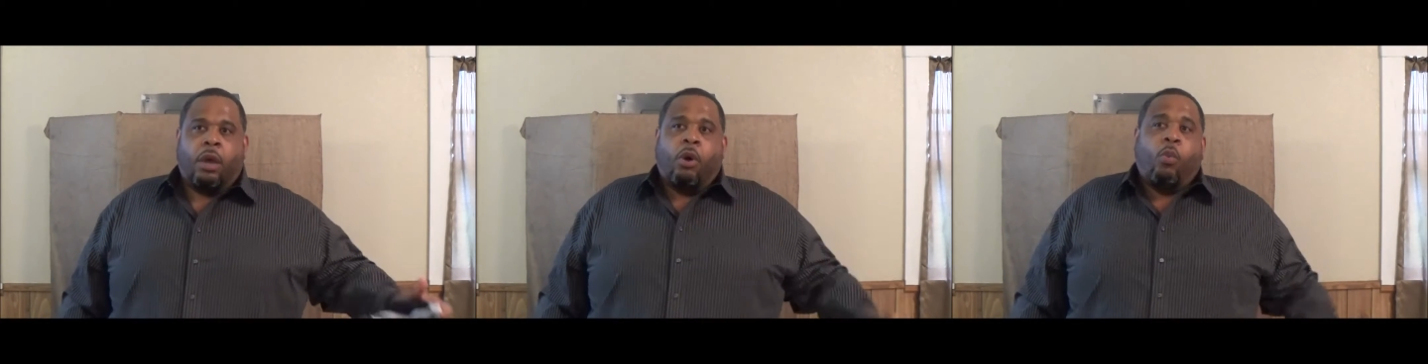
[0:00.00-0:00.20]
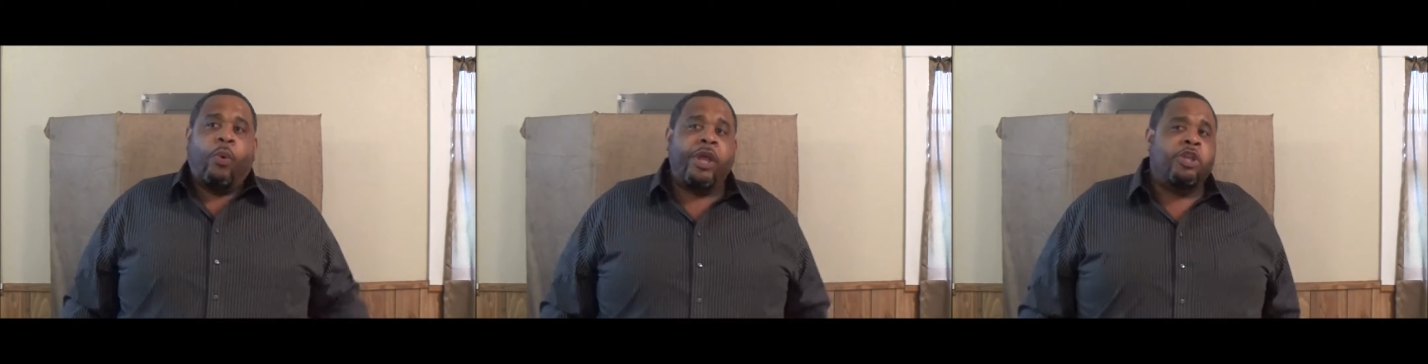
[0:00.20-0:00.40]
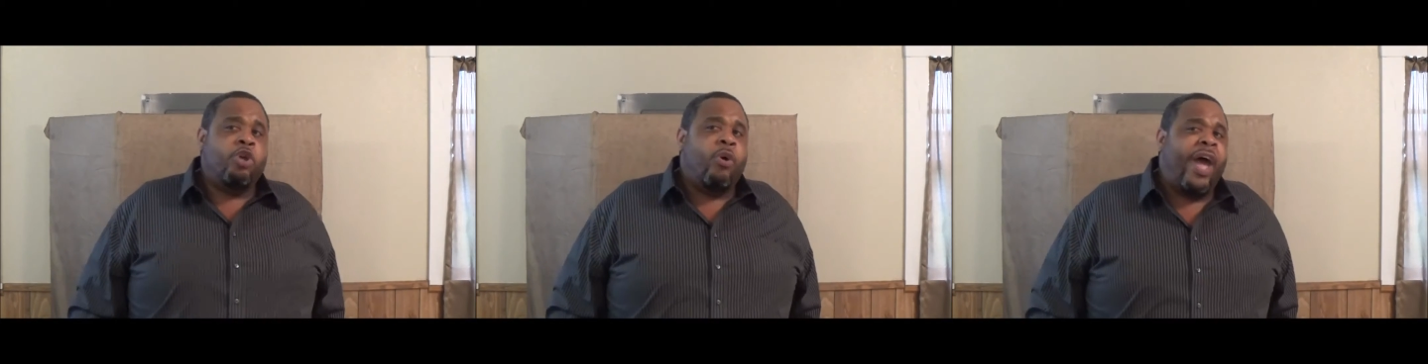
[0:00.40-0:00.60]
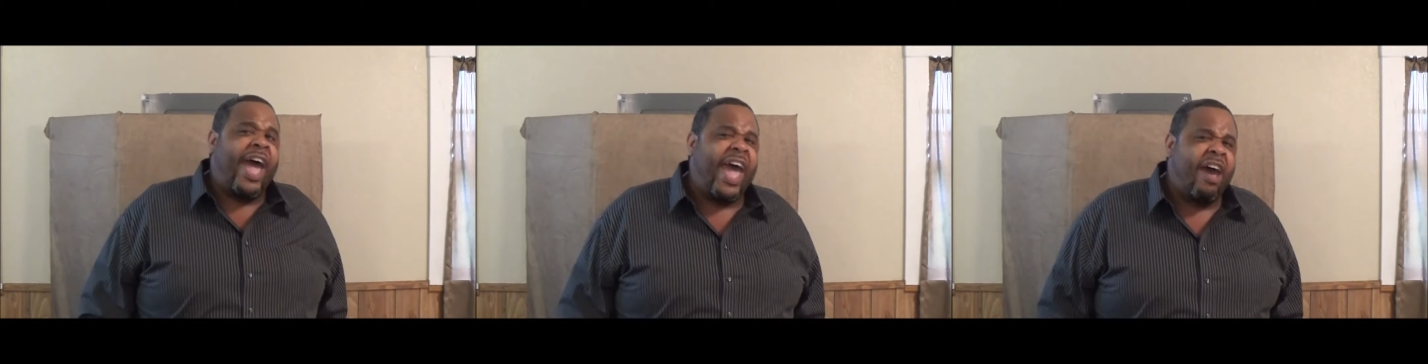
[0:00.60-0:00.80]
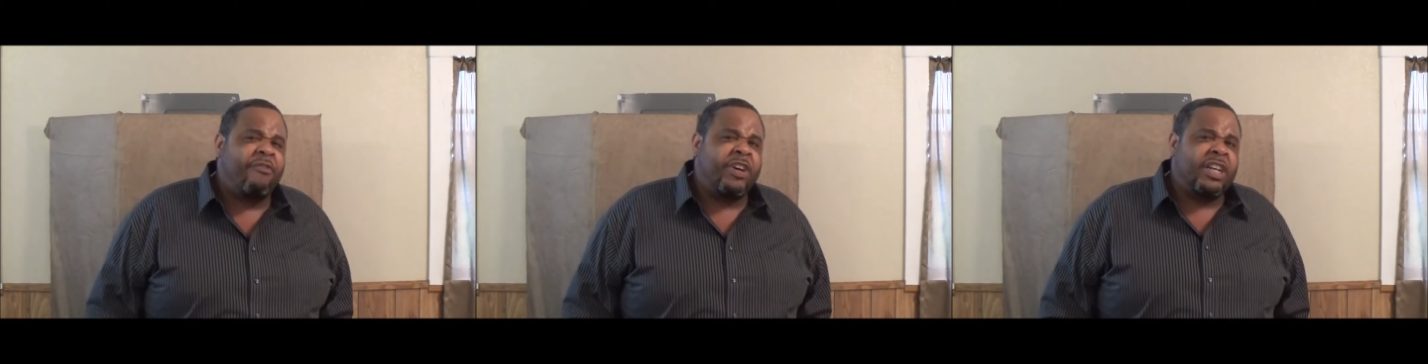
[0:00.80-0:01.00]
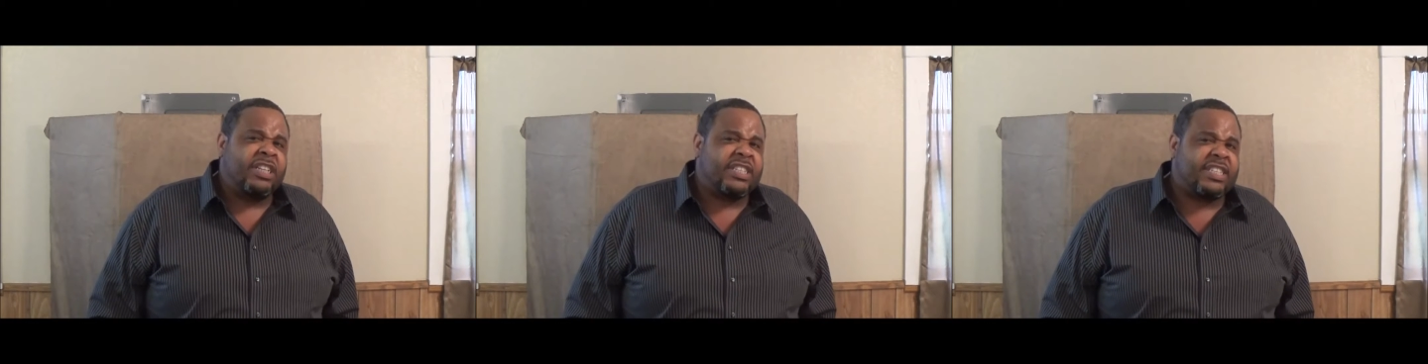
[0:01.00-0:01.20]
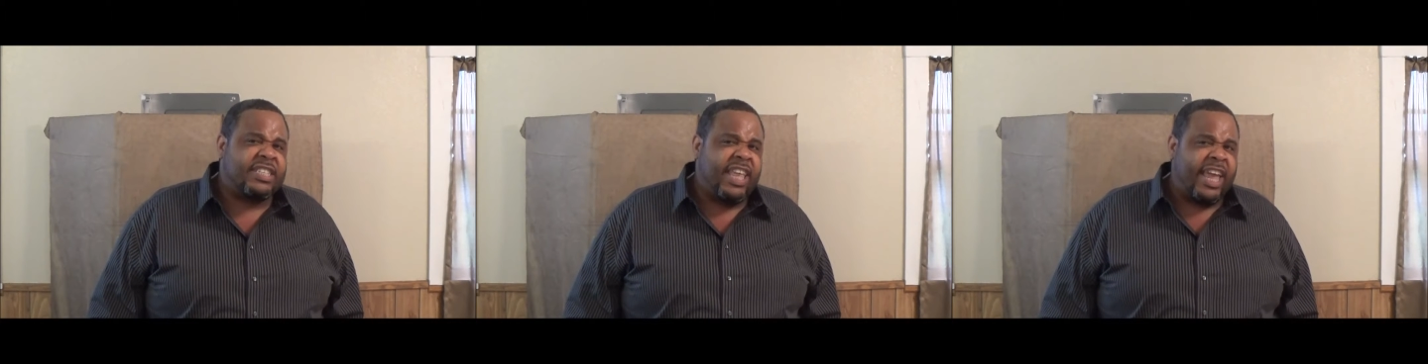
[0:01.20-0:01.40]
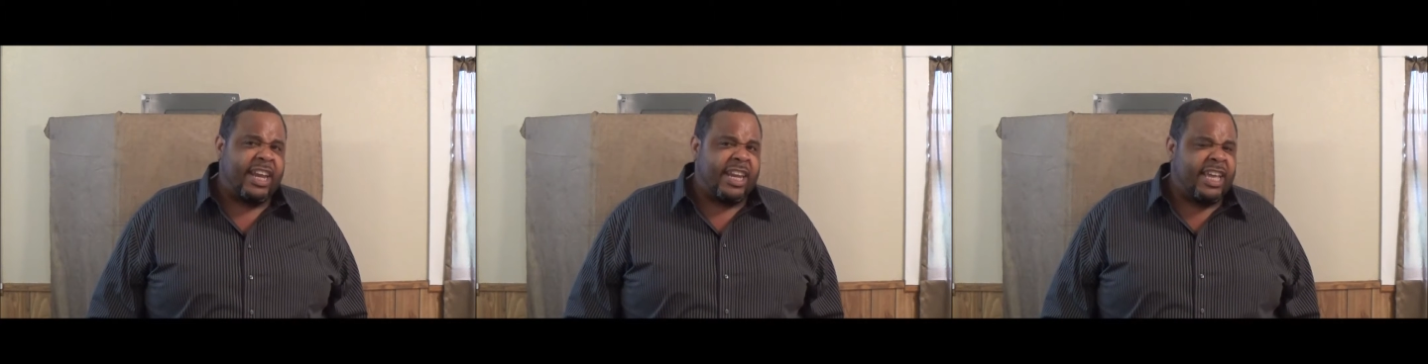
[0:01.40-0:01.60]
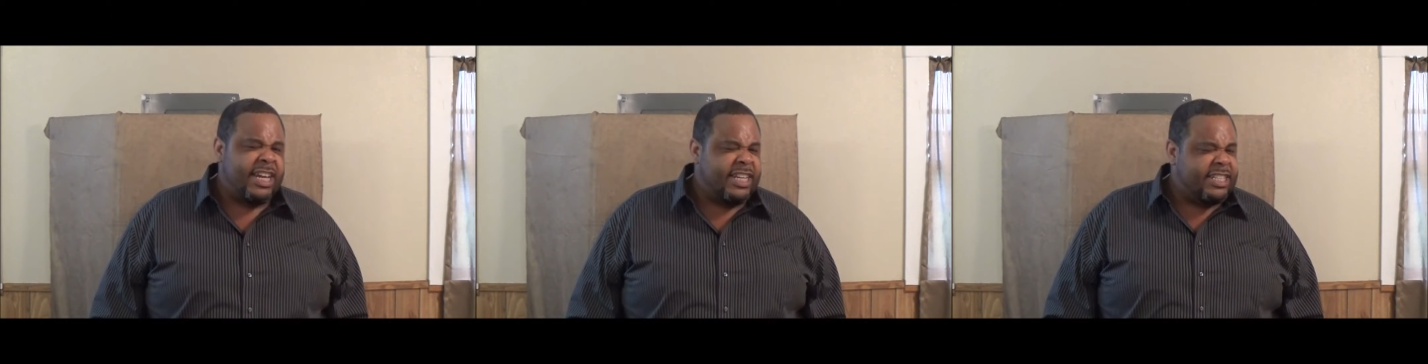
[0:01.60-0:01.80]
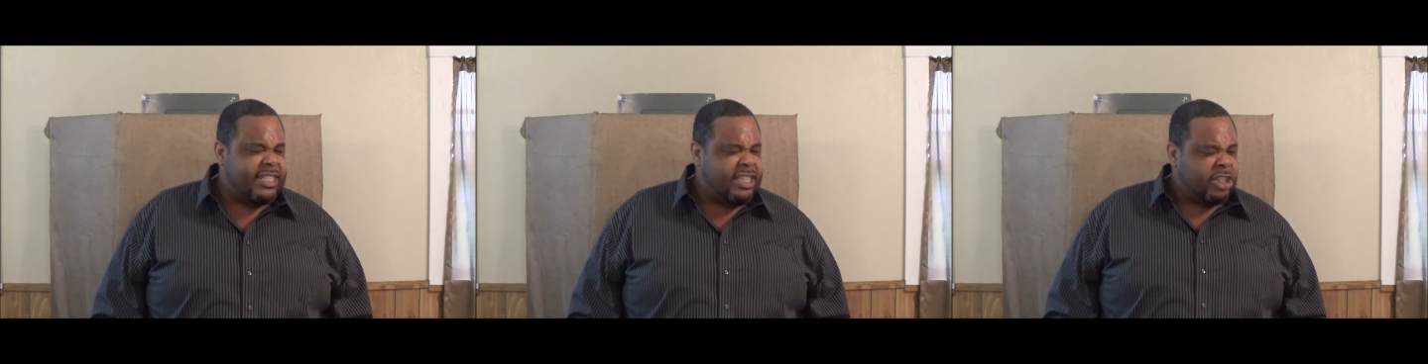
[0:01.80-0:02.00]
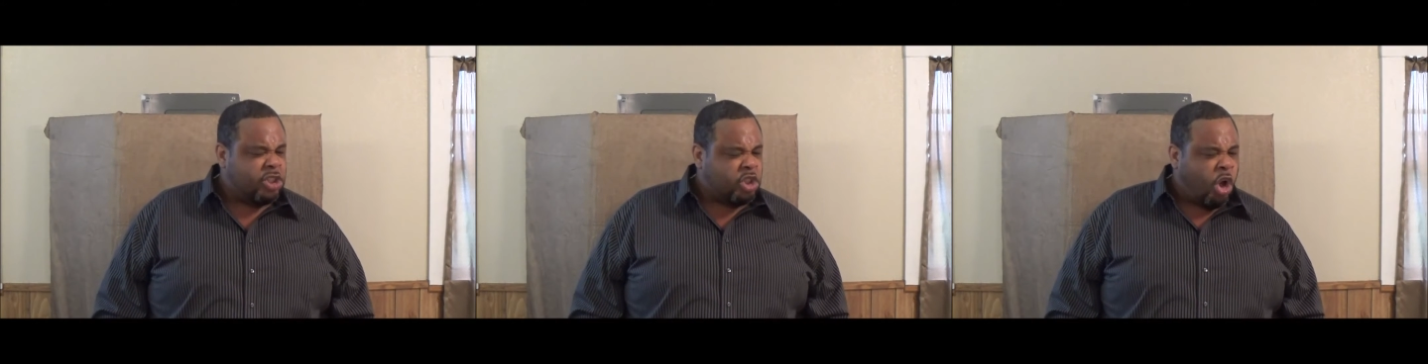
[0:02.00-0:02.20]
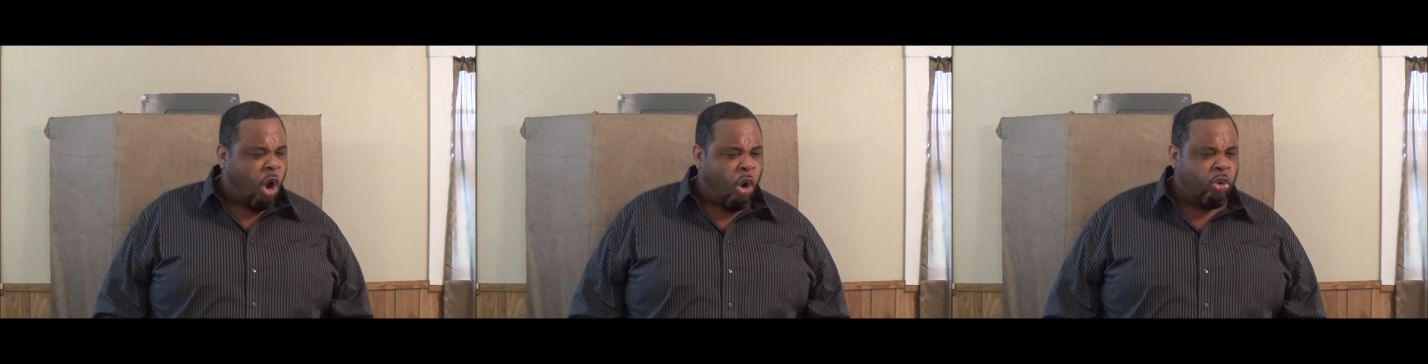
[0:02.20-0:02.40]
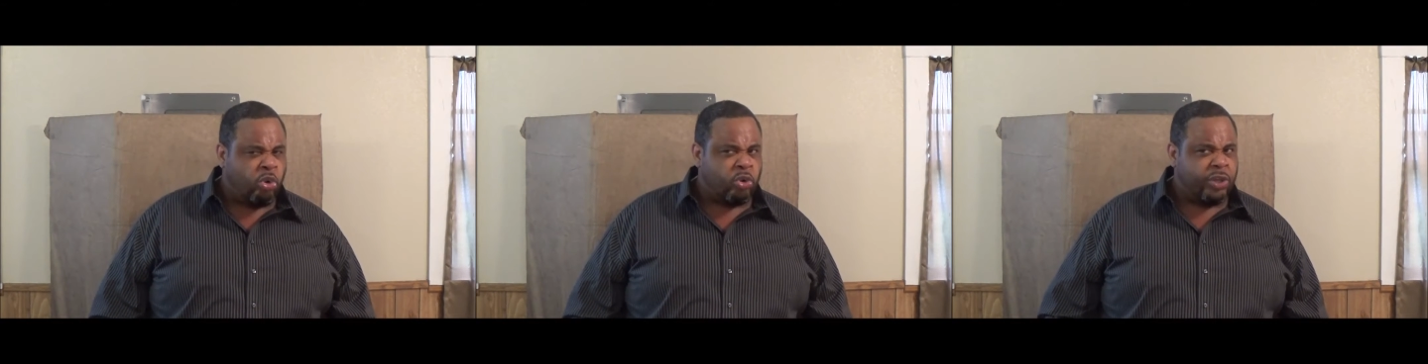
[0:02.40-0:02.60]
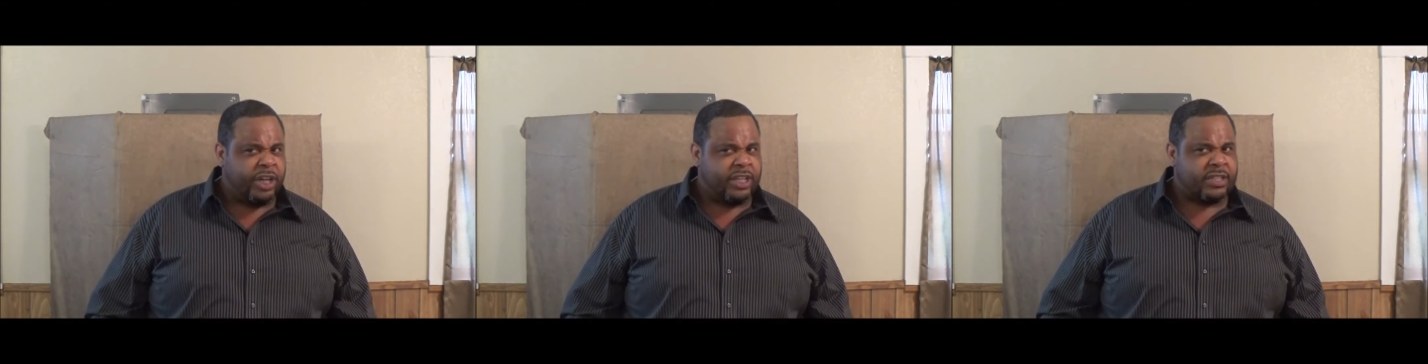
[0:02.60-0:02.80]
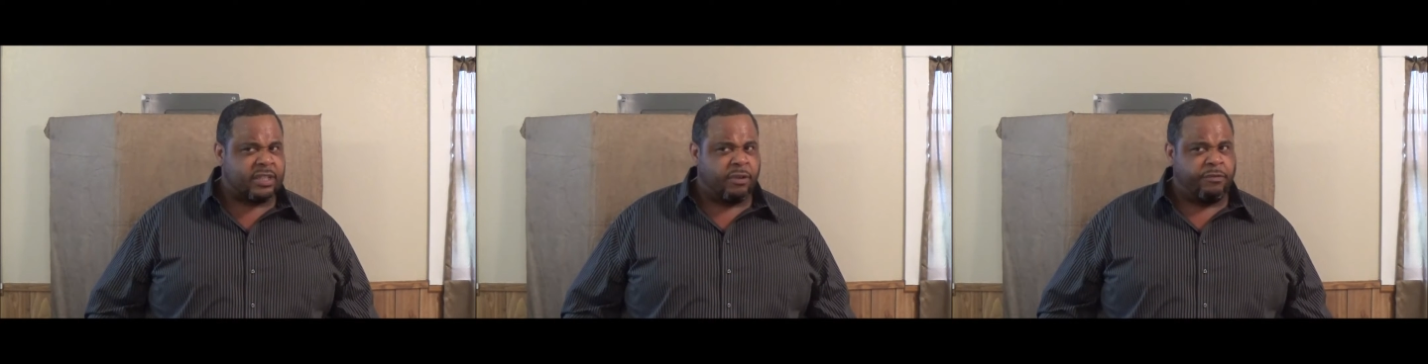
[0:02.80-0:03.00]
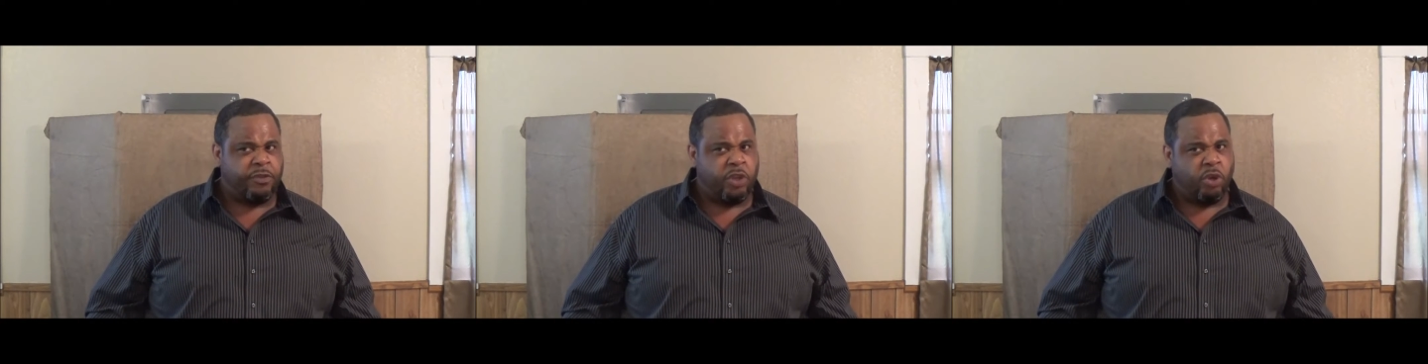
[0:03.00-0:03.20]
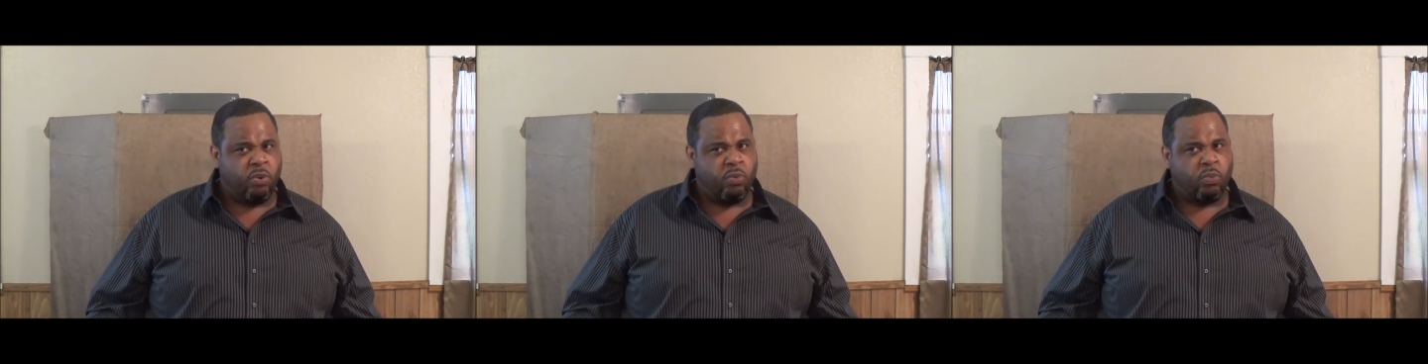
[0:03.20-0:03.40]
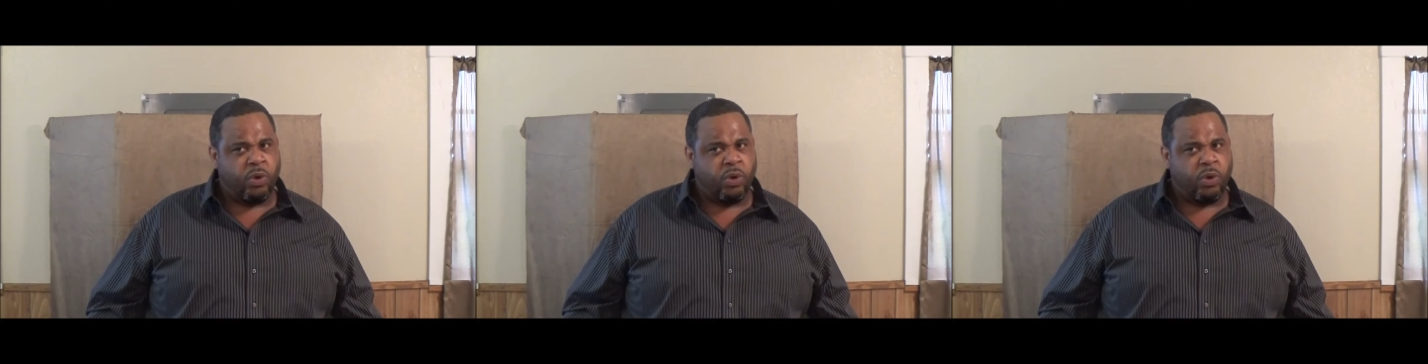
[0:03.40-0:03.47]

When you have an estate, it is the totalness of you,